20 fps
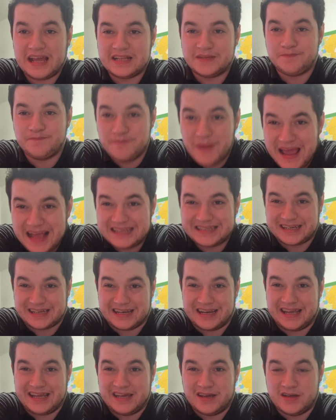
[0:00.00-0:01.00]
It's
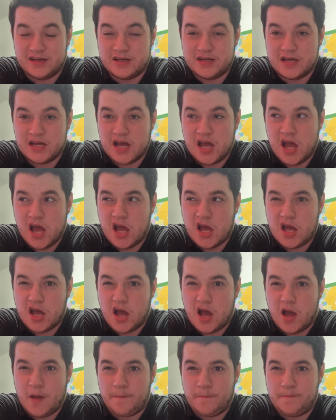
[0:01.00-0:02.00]
basically
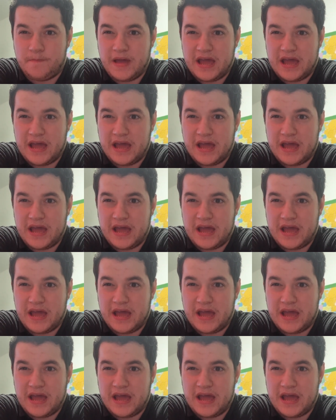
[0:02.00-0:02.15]
a